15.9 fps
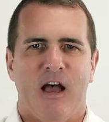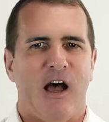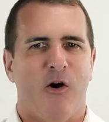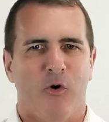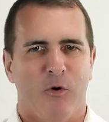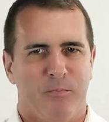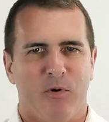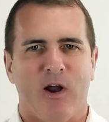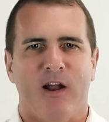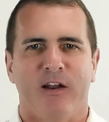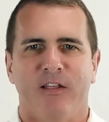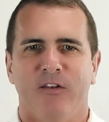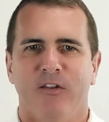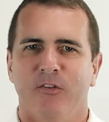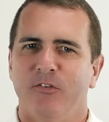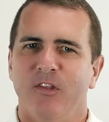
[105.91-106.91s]
Our
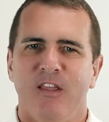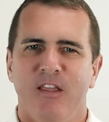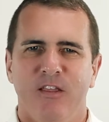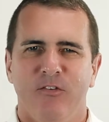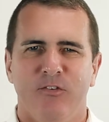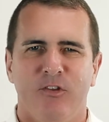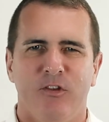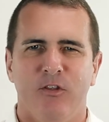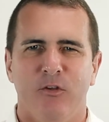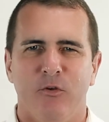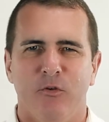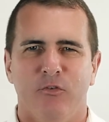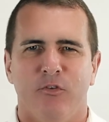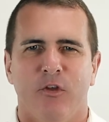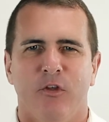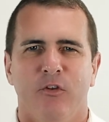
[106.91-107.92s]
product is easy to
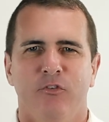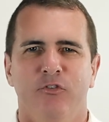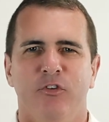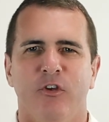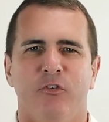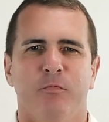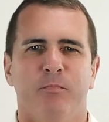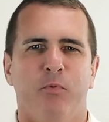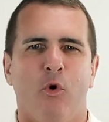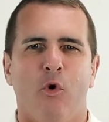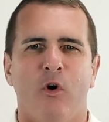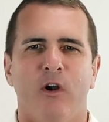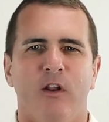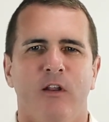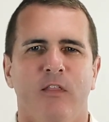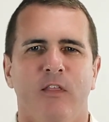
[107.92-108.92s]
use. Just
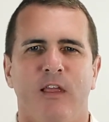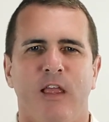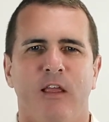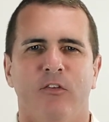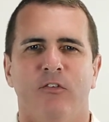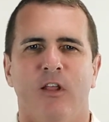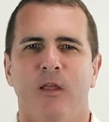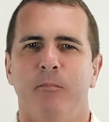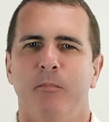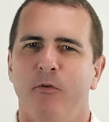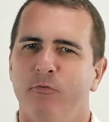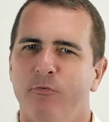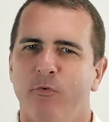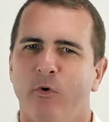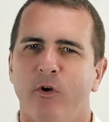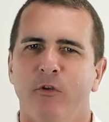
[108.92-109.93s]
pour it into the gas tank
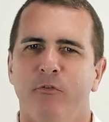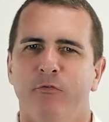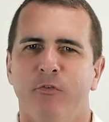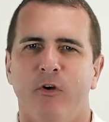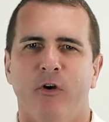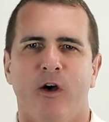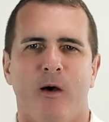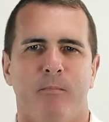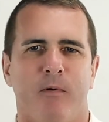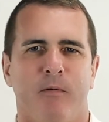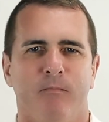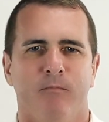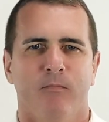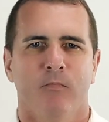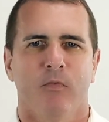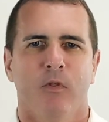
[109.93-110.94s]
before you fill up.
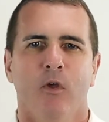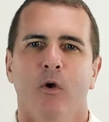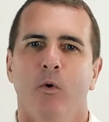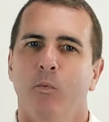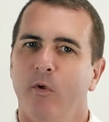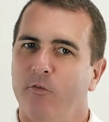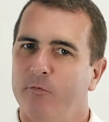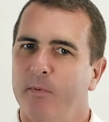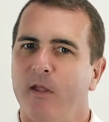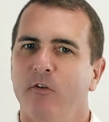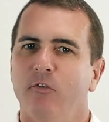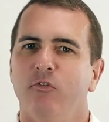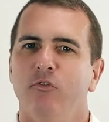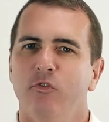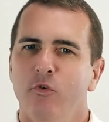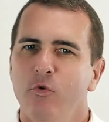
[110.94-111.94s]
We've
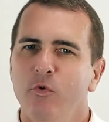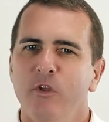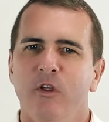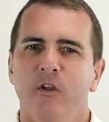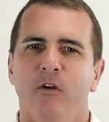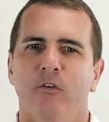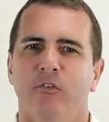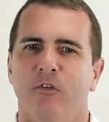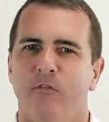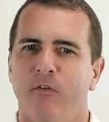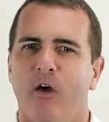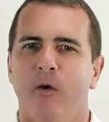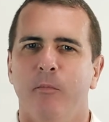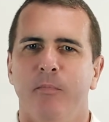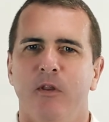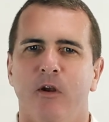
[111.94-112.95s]
spent two years
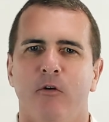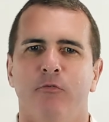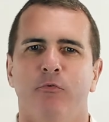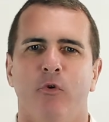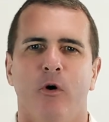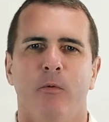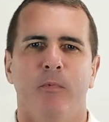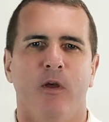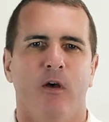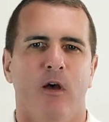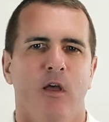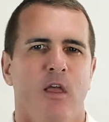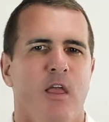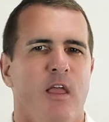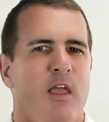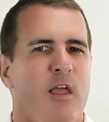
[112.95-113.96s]
developing our formula,
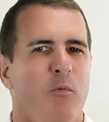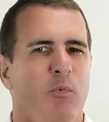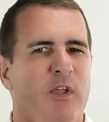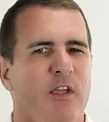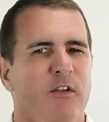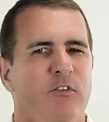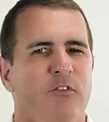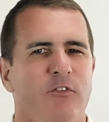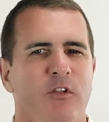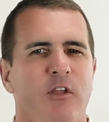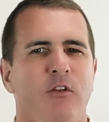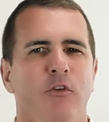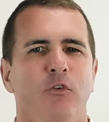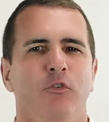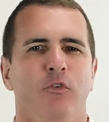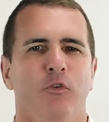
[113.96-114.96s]
and we
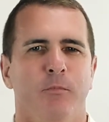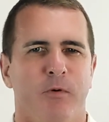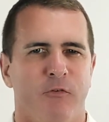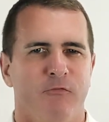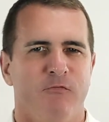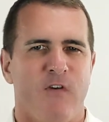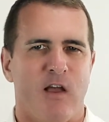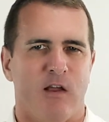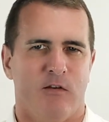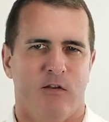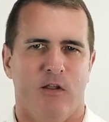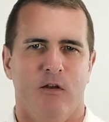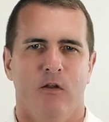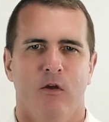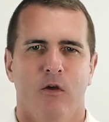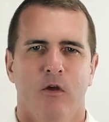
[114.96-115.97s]
continue to perfect
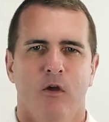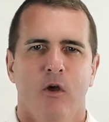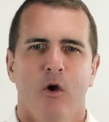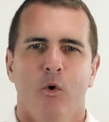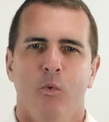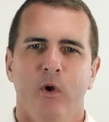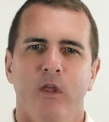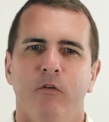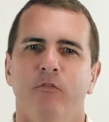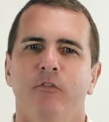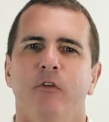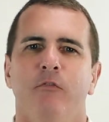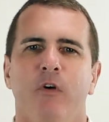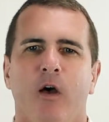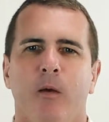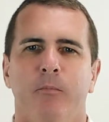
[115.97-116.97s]
it. We have
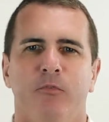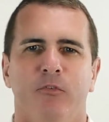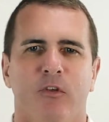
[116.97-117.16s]
developed